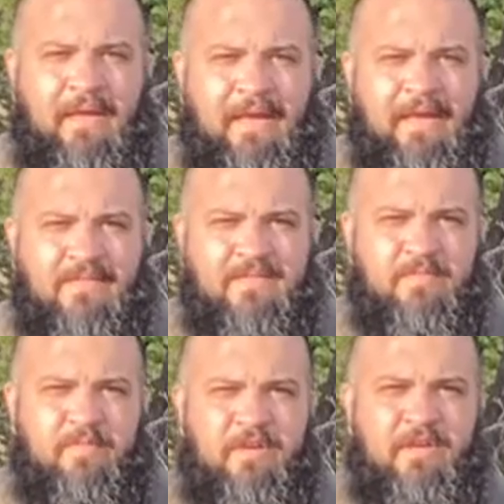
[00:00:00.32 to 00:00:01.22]
Hey, this is
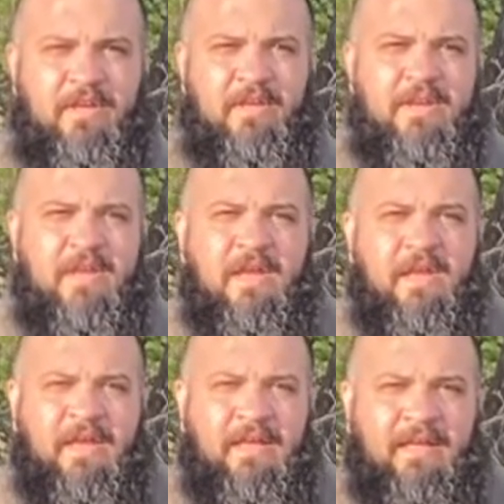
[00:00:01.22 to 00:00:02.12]
Britt again.
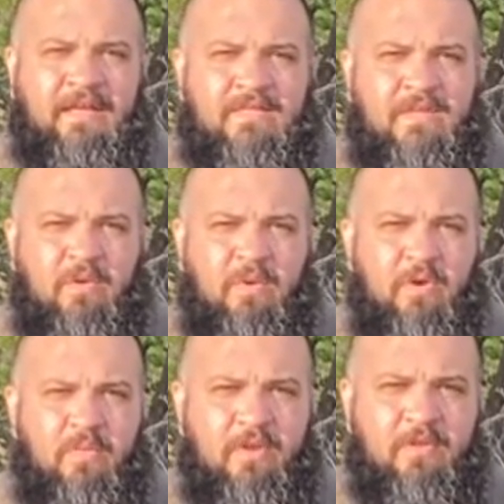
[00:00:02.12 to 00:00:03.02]
So
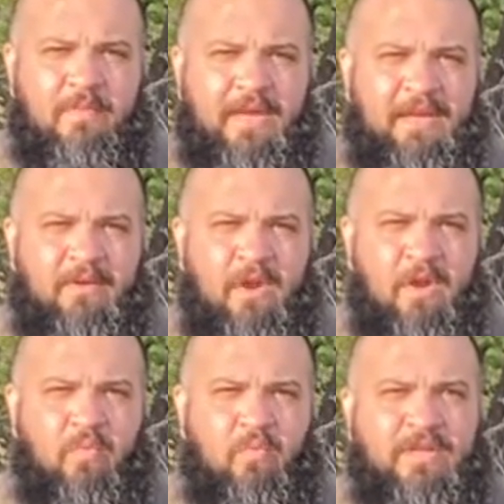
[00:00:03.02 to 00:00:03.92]
one of the main
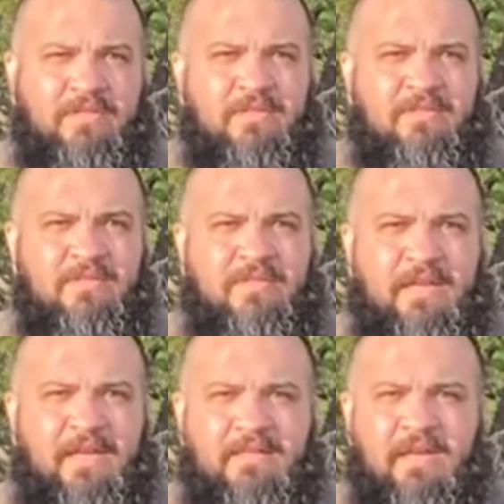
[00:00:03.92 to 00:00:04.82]
reasons
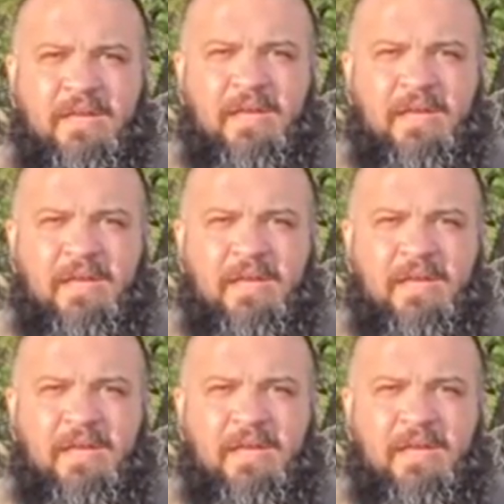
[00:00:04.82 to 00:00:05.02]
that